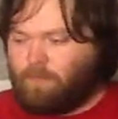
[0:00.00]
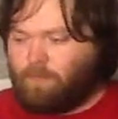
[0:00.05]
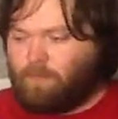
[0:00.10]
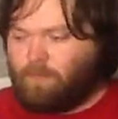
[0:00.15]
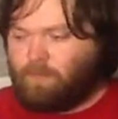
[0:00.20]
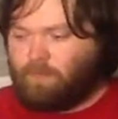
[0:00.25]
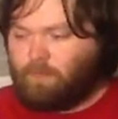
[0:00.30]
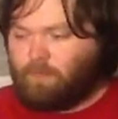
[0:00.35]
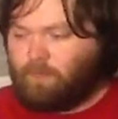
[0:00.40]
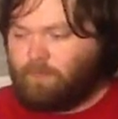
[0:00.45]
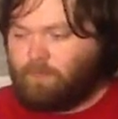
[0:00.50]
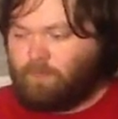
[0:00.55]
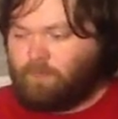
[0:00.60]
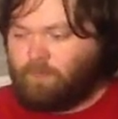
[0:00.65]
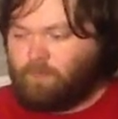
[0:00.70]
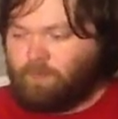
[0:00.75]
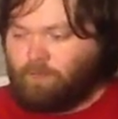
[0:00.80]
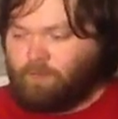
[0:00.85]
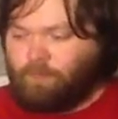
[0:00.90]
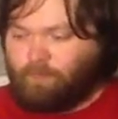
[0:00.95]

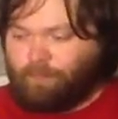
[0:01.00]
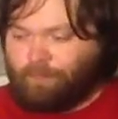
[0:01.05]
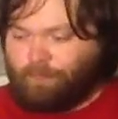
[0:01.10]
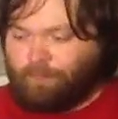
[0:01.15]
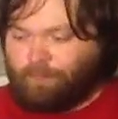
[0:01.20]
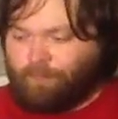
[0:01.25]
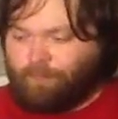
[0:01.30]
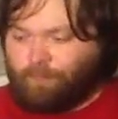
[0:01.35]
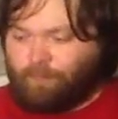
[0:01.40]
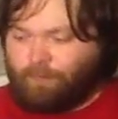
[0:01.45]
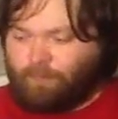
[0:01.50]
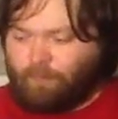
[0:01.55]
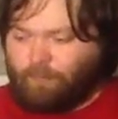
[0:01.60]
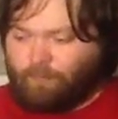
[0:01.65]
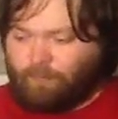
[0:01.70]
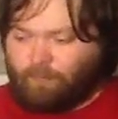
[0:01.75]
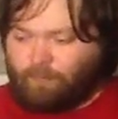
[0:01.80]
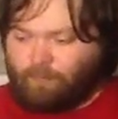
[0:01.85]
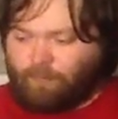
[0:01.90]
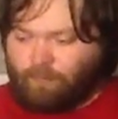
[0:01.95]

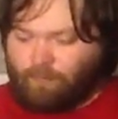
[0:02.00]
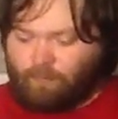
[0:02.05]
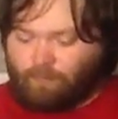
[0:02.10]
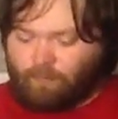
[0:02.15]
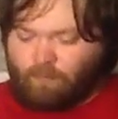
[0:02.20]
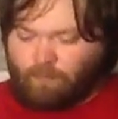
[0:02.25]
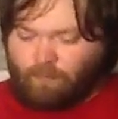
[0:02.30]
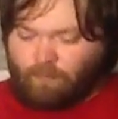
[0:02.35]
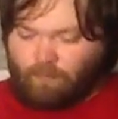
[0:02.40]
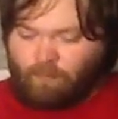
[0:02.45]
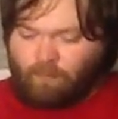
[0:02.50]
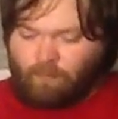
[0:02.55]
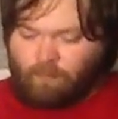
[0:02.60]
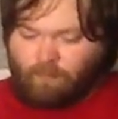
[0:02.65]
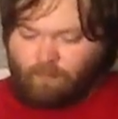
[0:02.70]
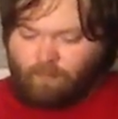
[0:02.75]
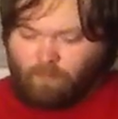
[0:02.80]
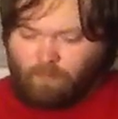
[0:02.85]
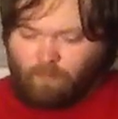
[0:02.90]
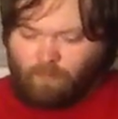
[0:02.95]

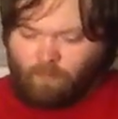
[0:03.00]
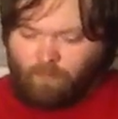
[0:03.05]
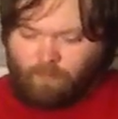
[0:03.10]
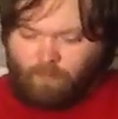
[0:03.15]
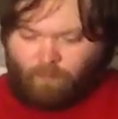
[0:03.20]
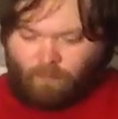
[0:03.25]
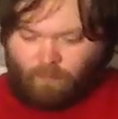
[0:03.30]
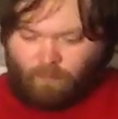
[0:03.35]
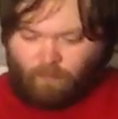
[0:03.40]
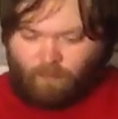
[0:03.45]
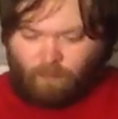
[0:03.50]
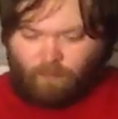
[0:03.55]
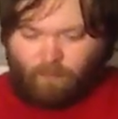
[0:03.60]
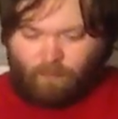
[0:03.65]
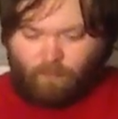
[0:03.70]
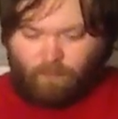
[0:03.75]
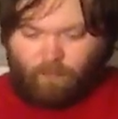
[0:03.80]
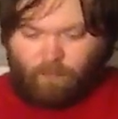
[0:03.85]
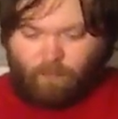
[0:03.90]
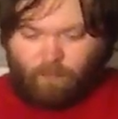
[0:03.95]

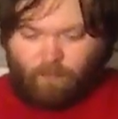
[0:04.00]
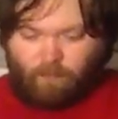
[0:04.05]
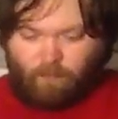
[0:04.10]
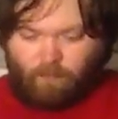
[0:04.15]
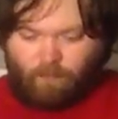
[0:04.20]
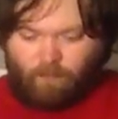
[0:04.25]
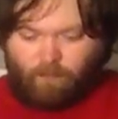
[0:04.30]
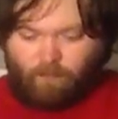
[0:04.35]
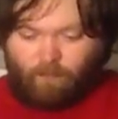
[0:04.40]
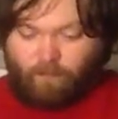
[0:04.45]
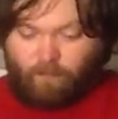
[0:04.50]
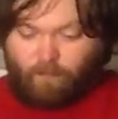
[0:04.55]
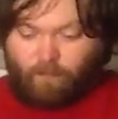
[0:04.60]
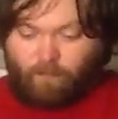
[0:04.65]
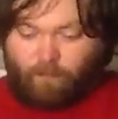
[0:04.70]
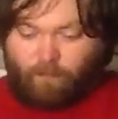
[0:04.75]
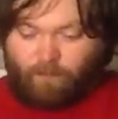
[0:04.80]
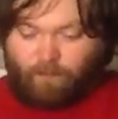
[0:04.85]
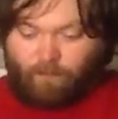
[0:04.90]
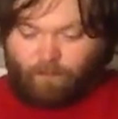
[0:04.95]

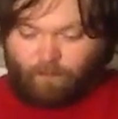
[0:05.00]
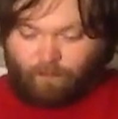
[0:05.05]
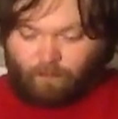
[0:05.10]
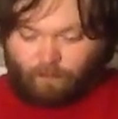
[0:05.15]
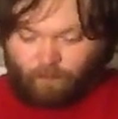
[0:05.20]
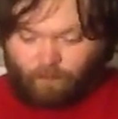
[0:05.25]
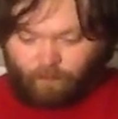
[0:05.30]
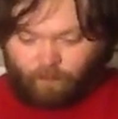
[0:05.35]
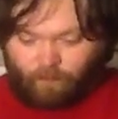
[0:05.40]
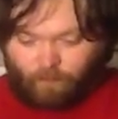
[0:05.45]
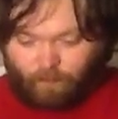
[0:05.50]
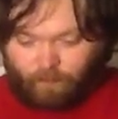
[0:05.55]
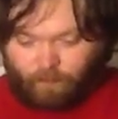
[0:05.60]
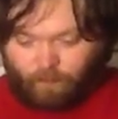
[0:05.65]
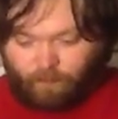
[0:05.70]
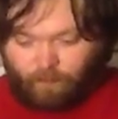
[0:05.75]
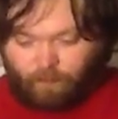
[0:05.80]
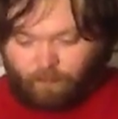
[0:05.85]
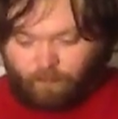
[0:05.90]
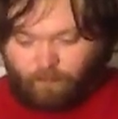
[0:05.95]

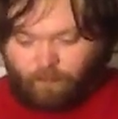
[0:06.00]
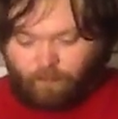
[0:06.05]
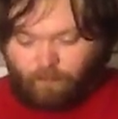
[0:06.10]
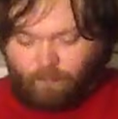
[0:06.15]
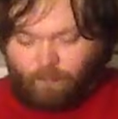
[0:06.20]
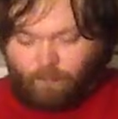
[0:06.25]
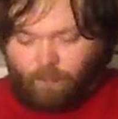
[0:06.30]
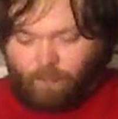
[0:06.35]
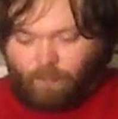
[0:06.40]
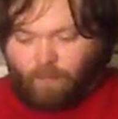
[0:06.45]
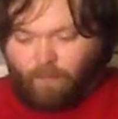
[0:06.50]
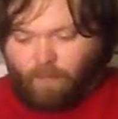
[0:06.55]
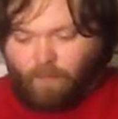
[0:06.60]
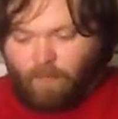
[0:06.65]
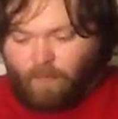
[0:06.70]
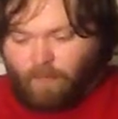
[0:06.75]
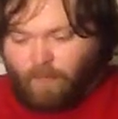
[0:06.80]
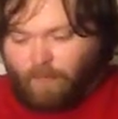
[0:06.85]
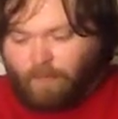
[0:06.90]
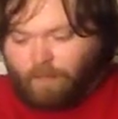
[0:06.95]

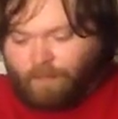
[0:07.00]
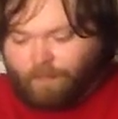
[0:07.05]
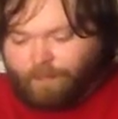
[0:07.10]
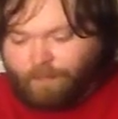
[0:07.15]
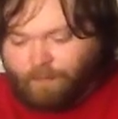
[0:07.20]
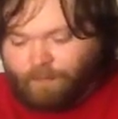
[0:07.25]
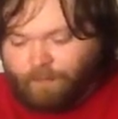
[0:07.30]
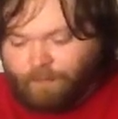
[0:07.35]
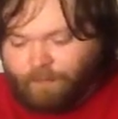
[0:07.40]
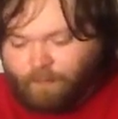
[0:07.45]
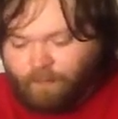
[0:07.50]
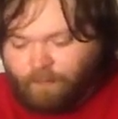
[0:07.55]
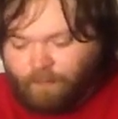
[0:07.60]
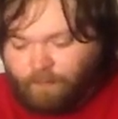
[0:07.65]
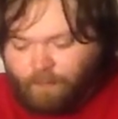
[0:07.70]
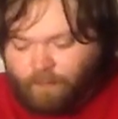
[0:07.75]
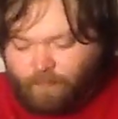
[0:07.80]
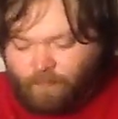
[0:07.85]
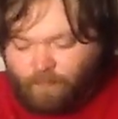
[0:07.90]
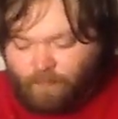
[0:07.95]
[no speech]